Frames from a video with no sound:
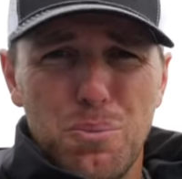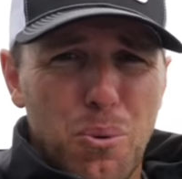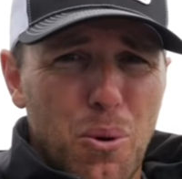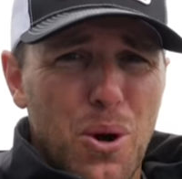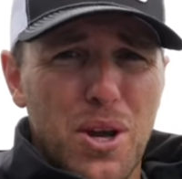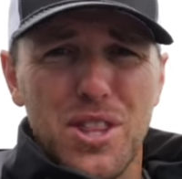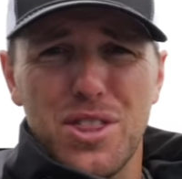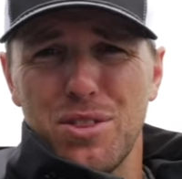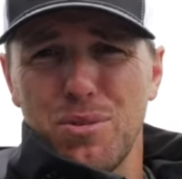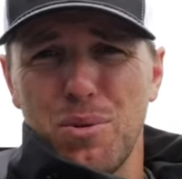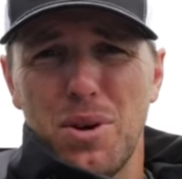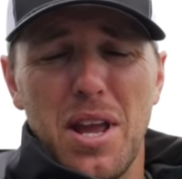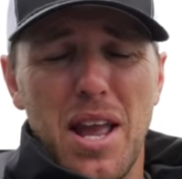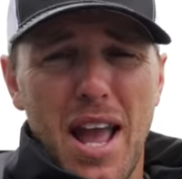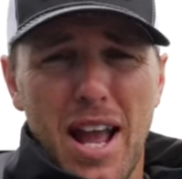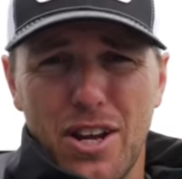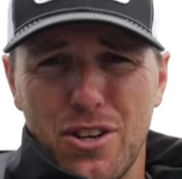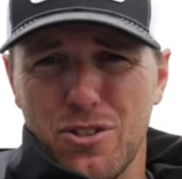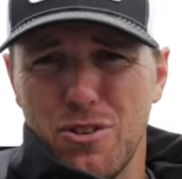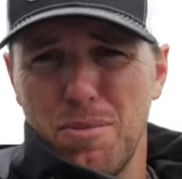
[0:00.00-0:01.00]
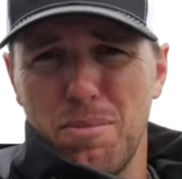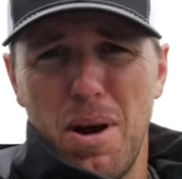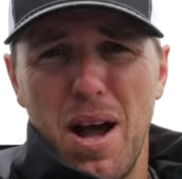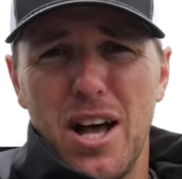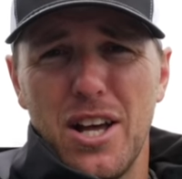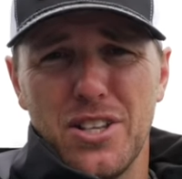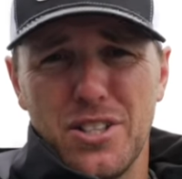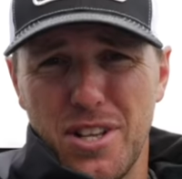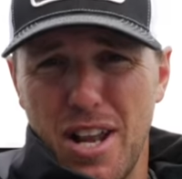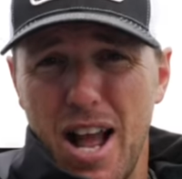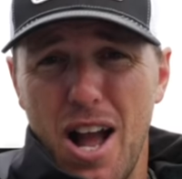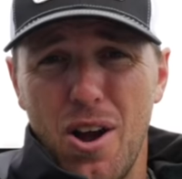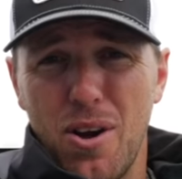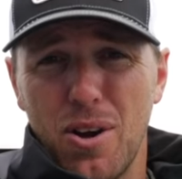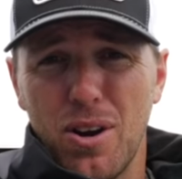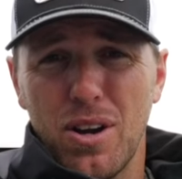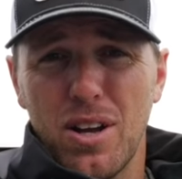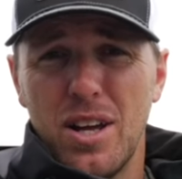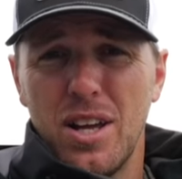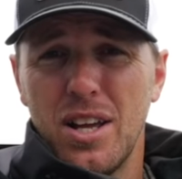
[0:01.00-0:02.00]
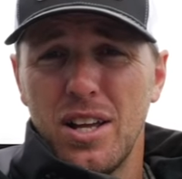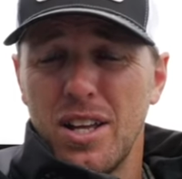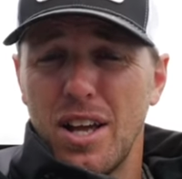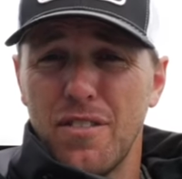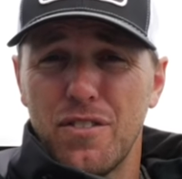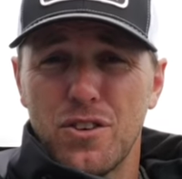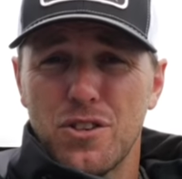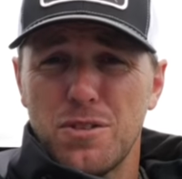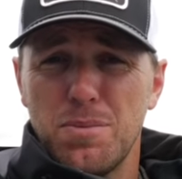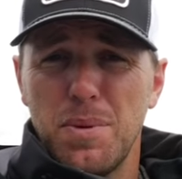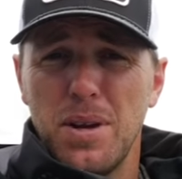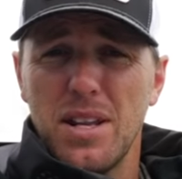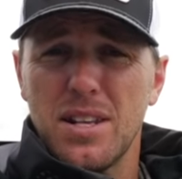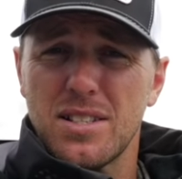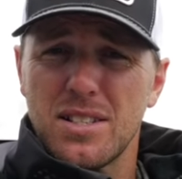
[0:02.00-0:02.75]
0.3 extra miles an hour of your speed.